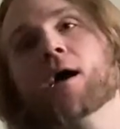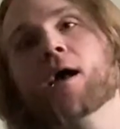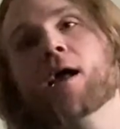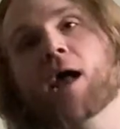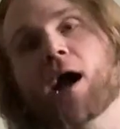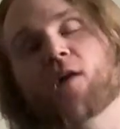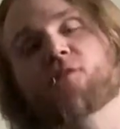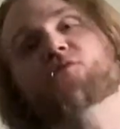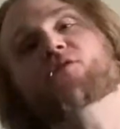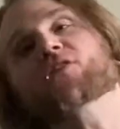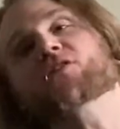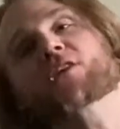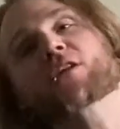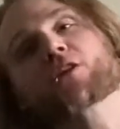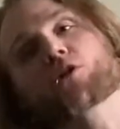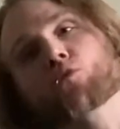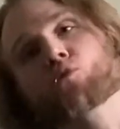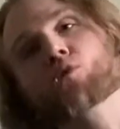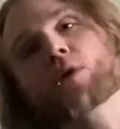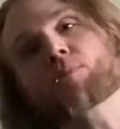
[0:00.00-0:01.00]
I physically
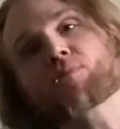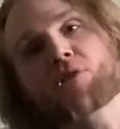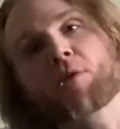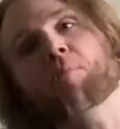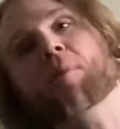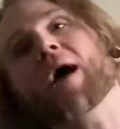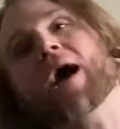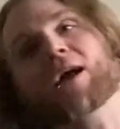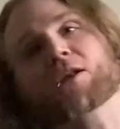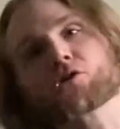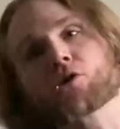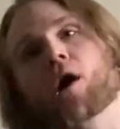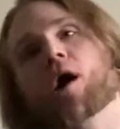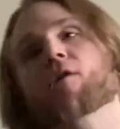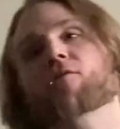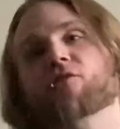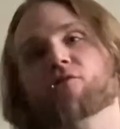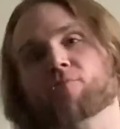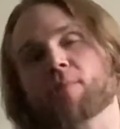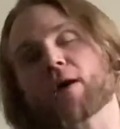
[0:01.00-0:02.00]
ripped the patch
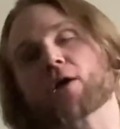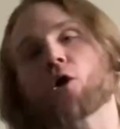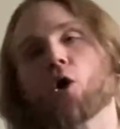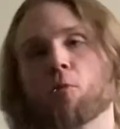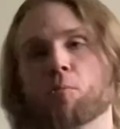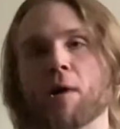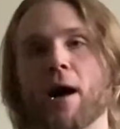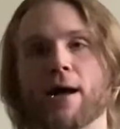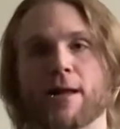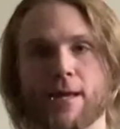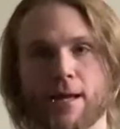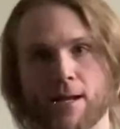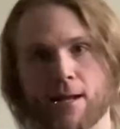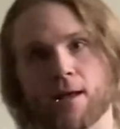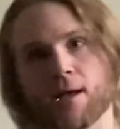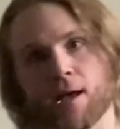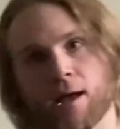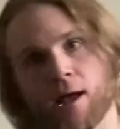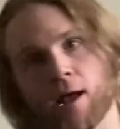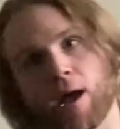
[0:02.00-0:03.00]
off of my coat pocket.
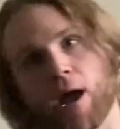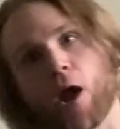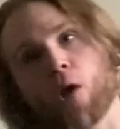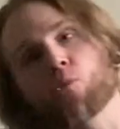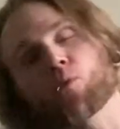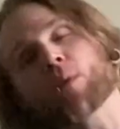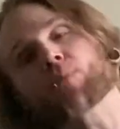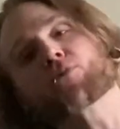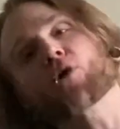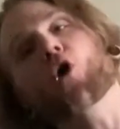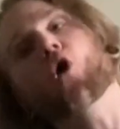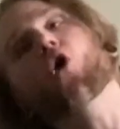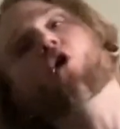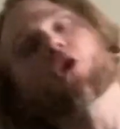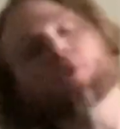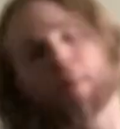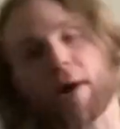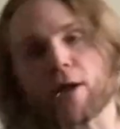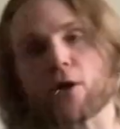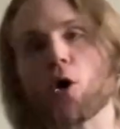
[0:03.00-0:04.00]
I ripped the hole
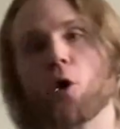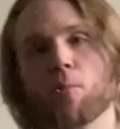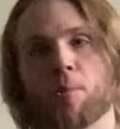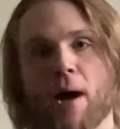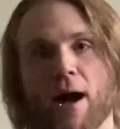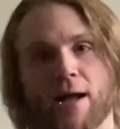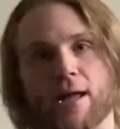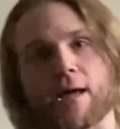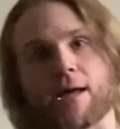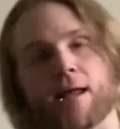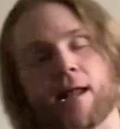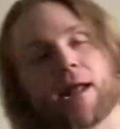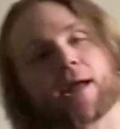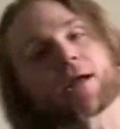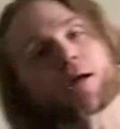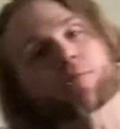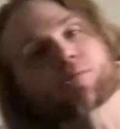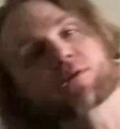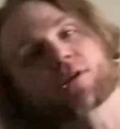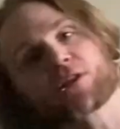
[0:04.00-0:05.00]
in my coat pocket and I
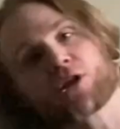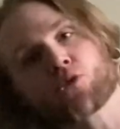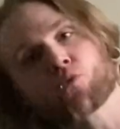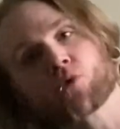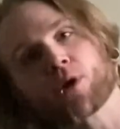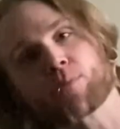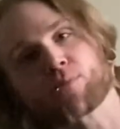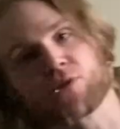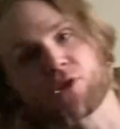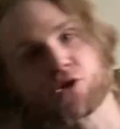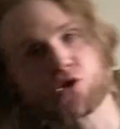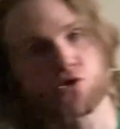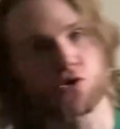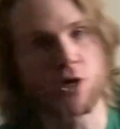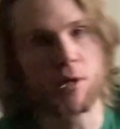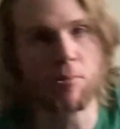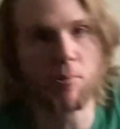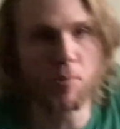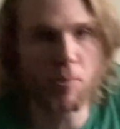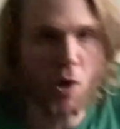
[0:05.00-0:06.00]
completely ripped the
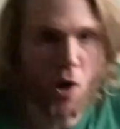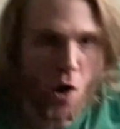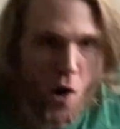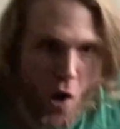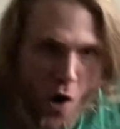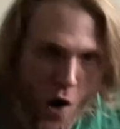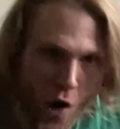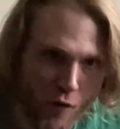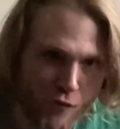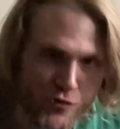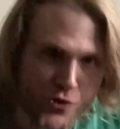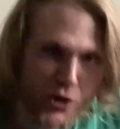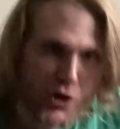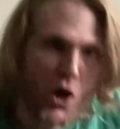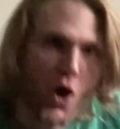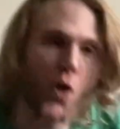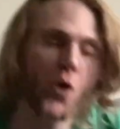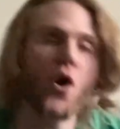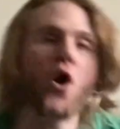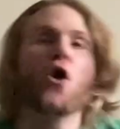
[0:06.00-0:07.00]
trim of the
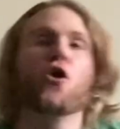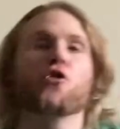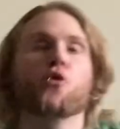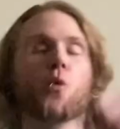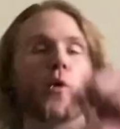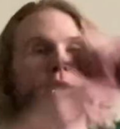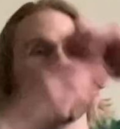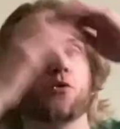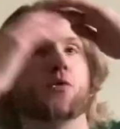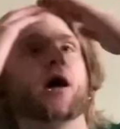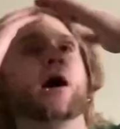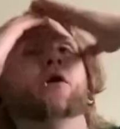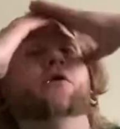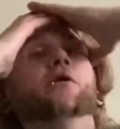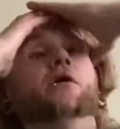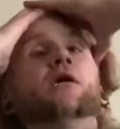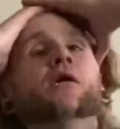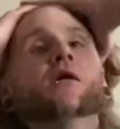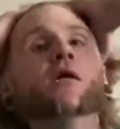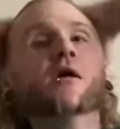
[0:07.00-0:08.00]
coat all the way around.
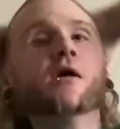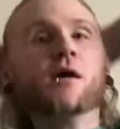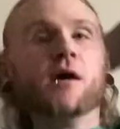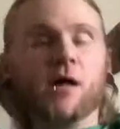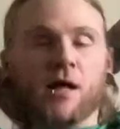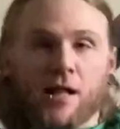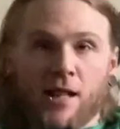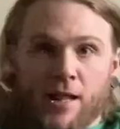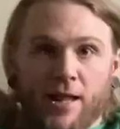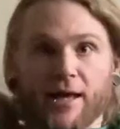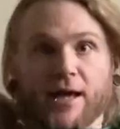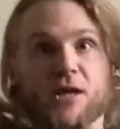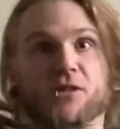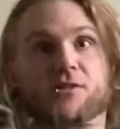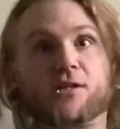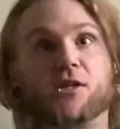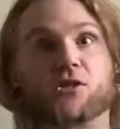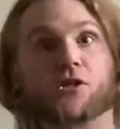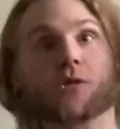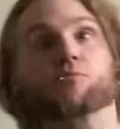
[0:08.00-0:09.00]
Like I
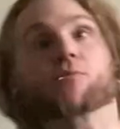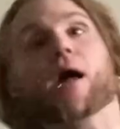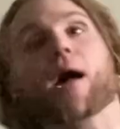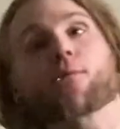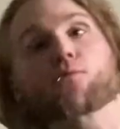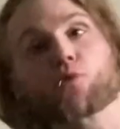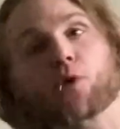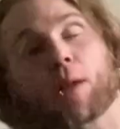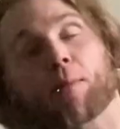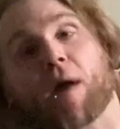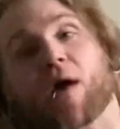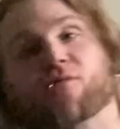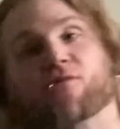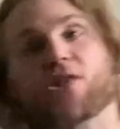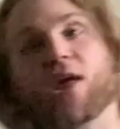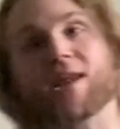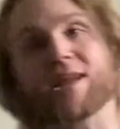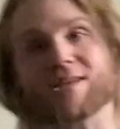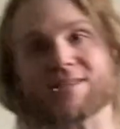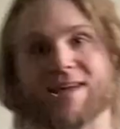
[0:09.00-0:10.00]
said, sometimes when I'm having
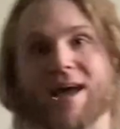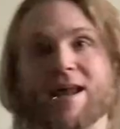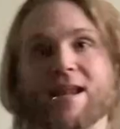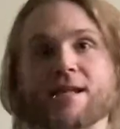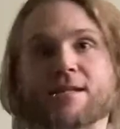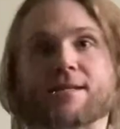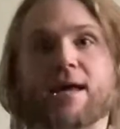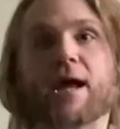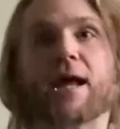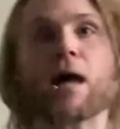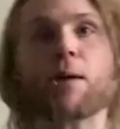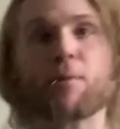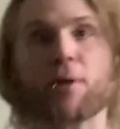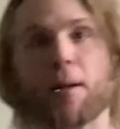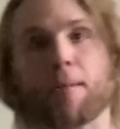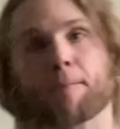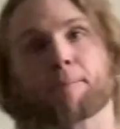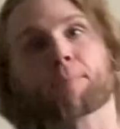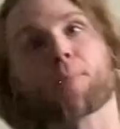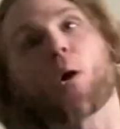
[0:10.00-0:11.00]
that anxiety attack, I'm in a
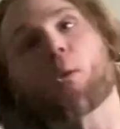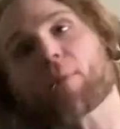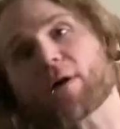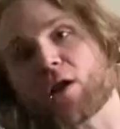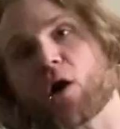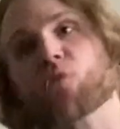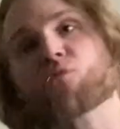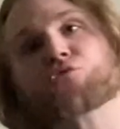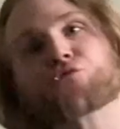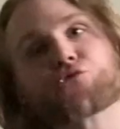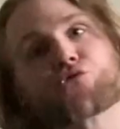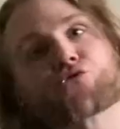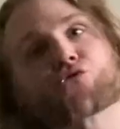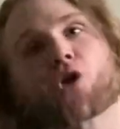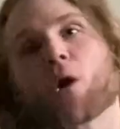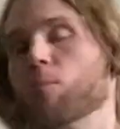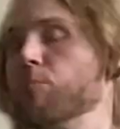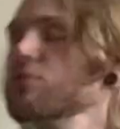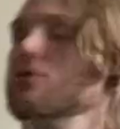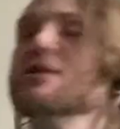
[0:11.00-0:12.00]
moment of
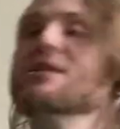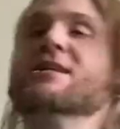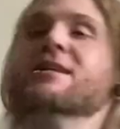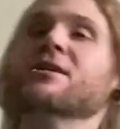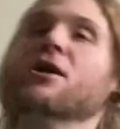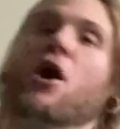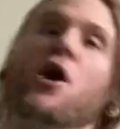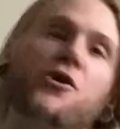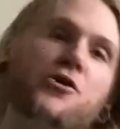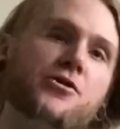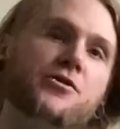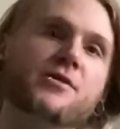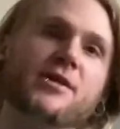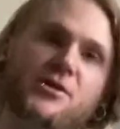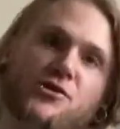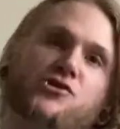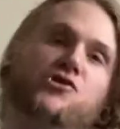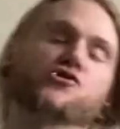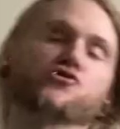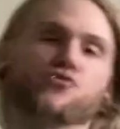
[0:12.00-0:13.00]
complete and utter
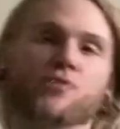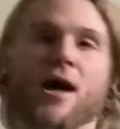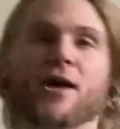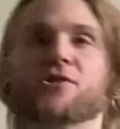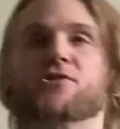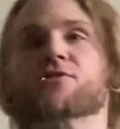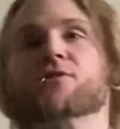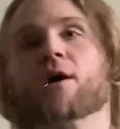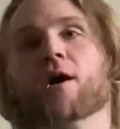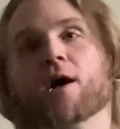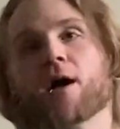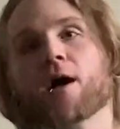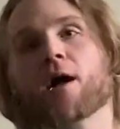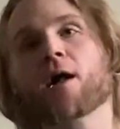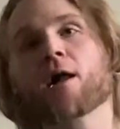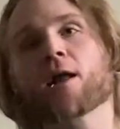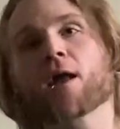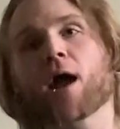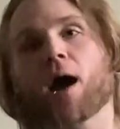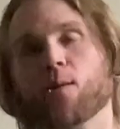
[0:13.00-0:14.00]
distress.
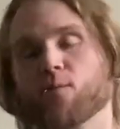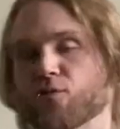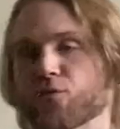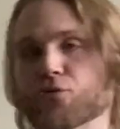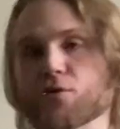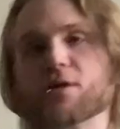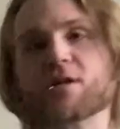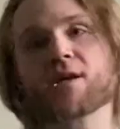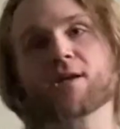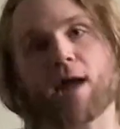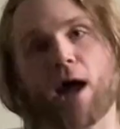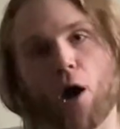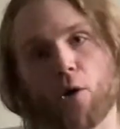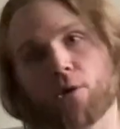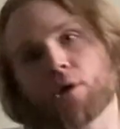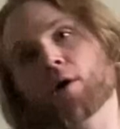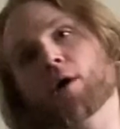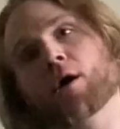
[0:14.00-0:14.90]
I'm freaking out.